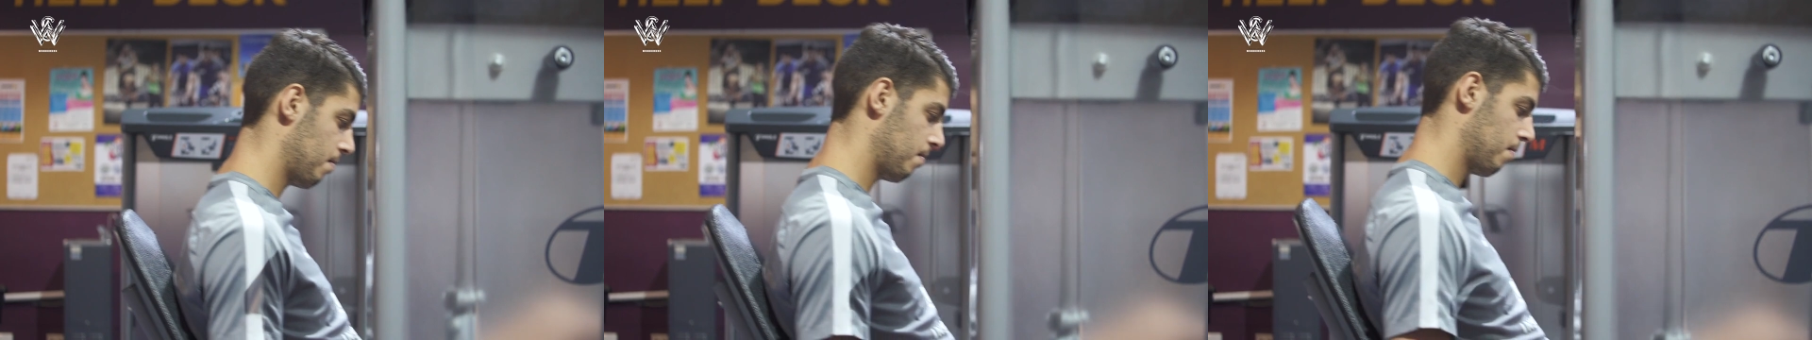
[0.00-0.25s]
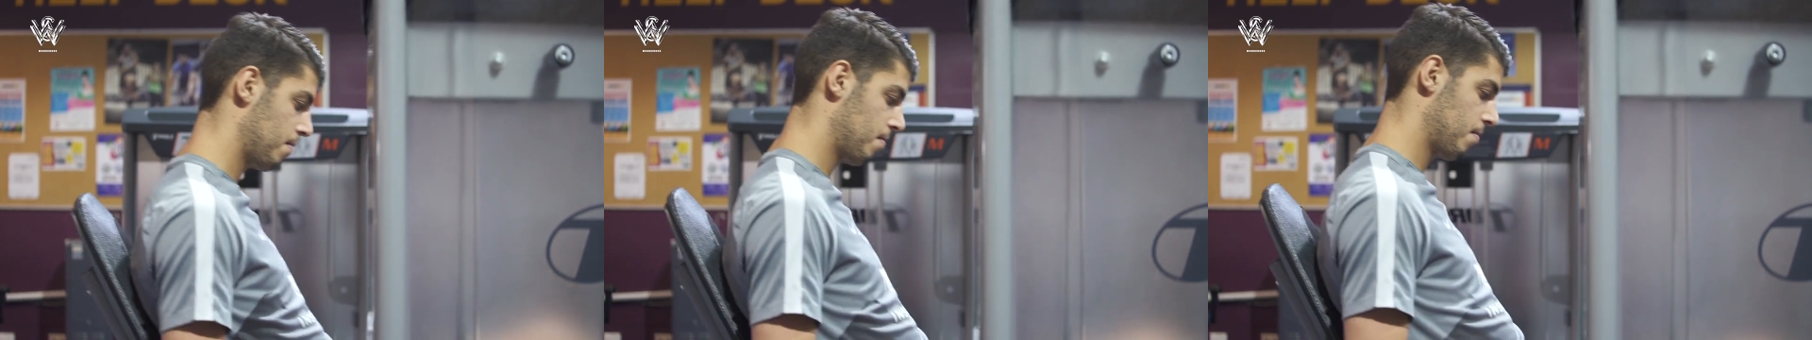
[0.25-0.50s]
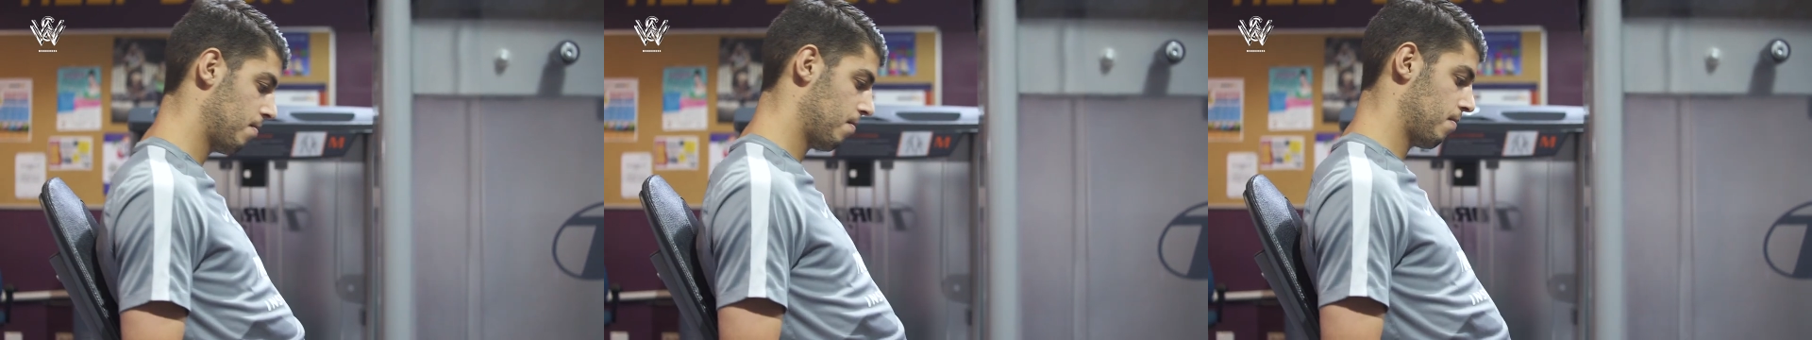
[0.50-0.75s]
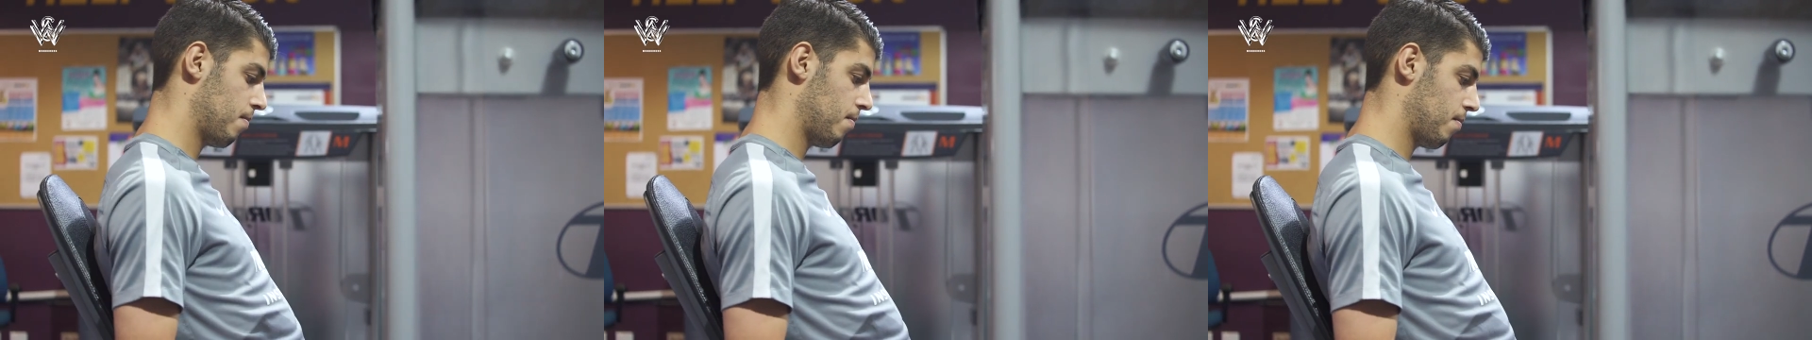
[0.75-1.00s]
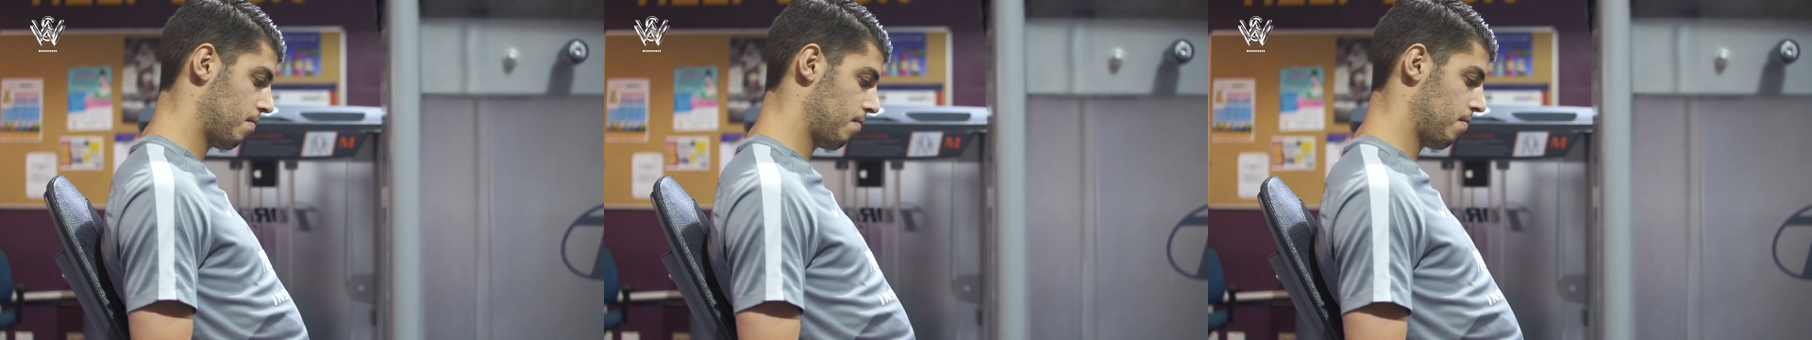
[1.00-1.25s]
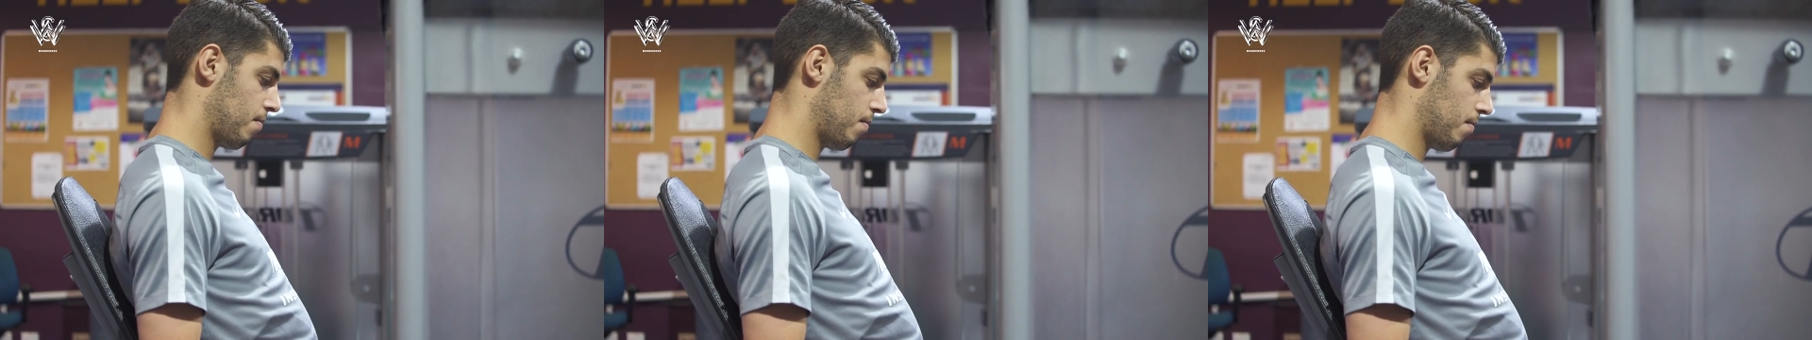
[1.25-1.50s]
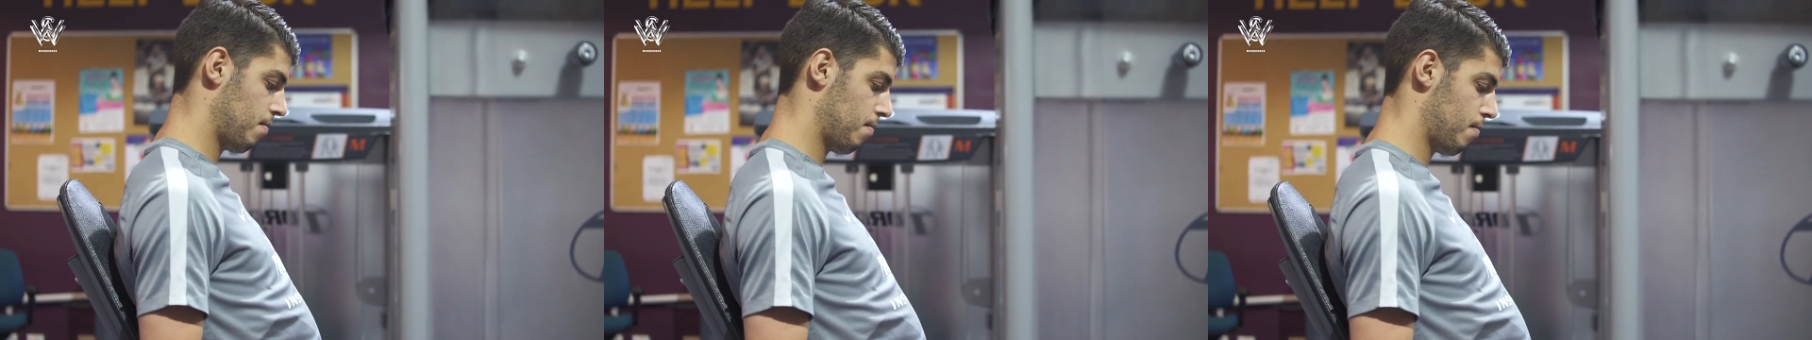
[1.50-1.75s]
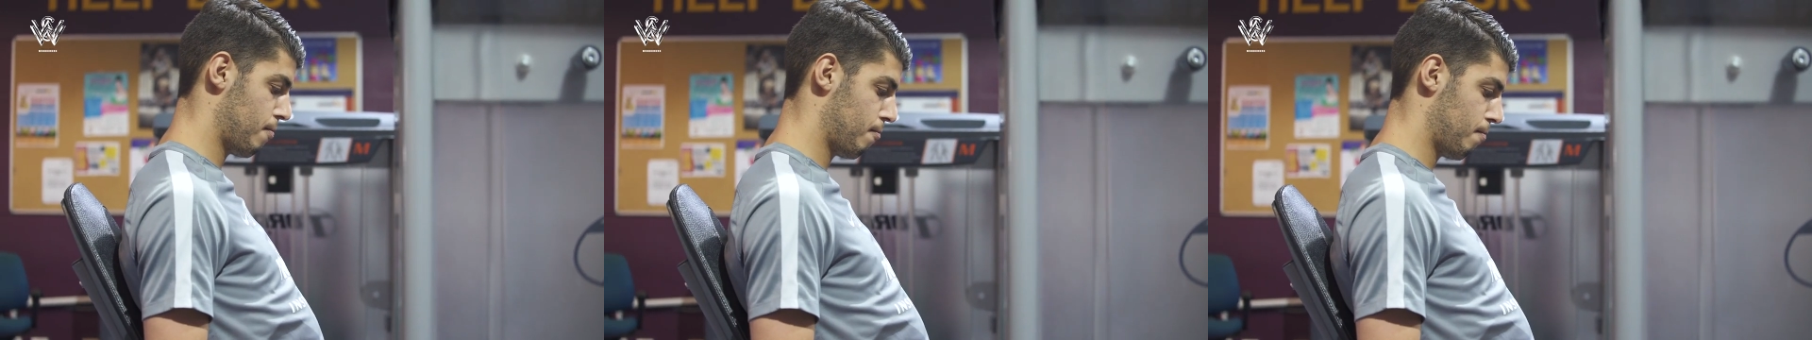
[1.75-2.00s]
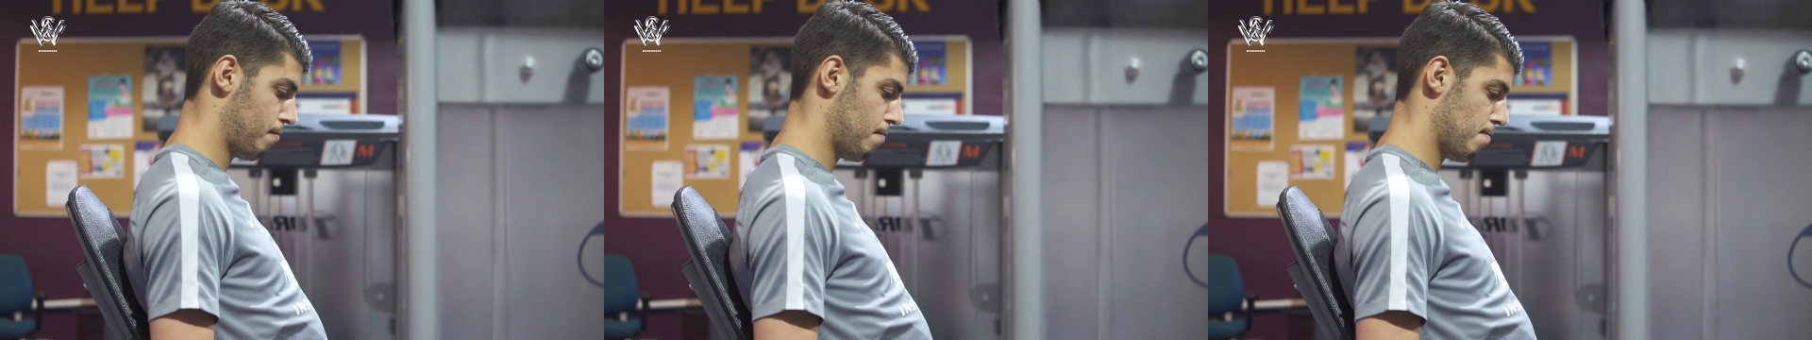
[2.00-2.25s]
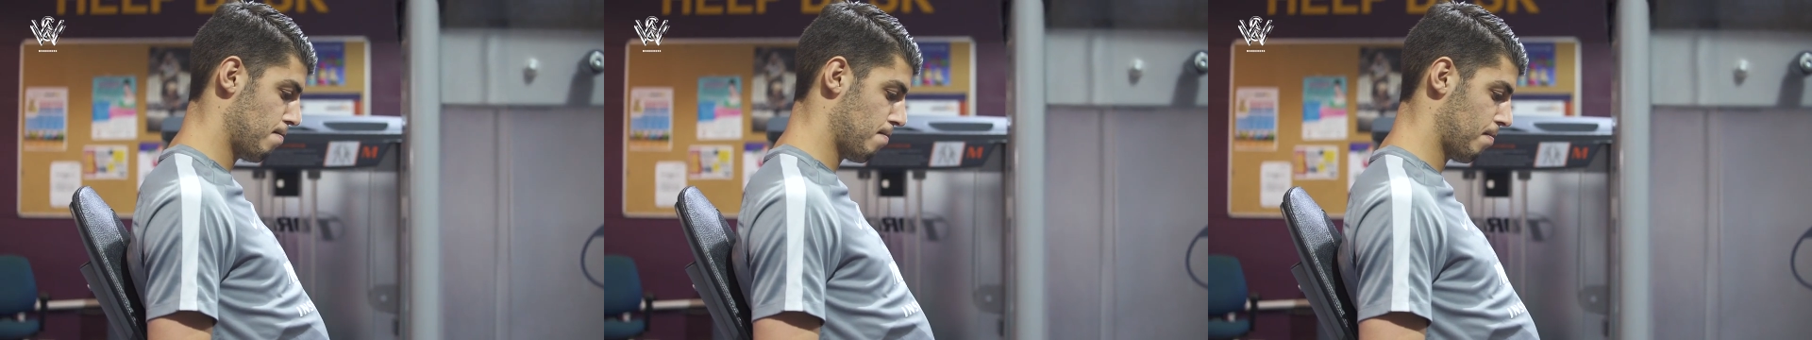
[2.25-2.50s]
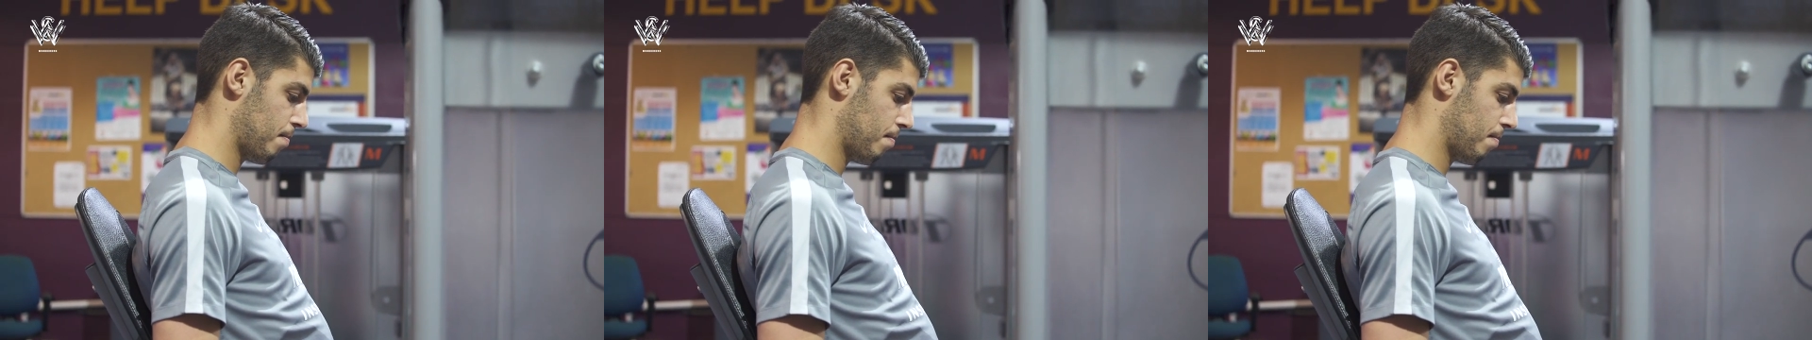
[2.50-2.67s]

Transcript: better. Um, but the club as well has been